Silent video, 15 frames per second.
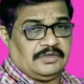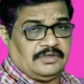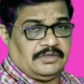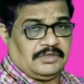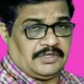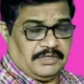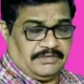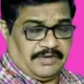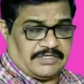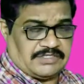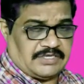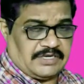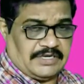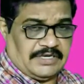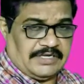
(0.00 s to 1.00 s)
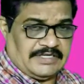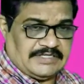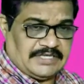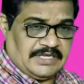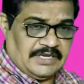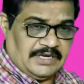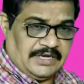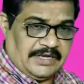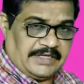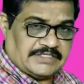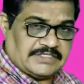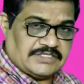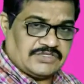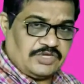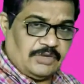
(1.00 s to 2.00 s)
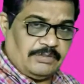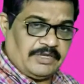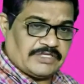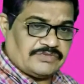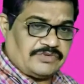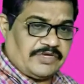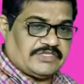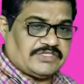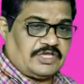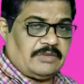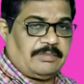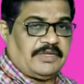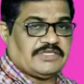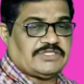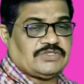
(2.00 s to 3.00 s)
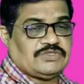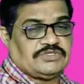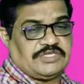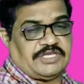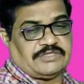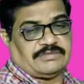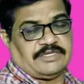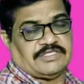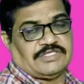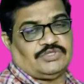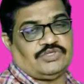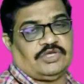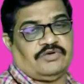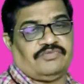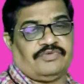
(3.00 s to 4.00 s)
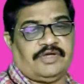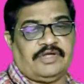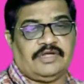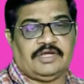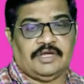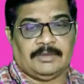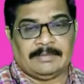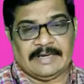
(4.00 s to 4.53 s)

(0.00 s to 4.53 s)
given circle is here x square plus y square plus 2gx plus 2fi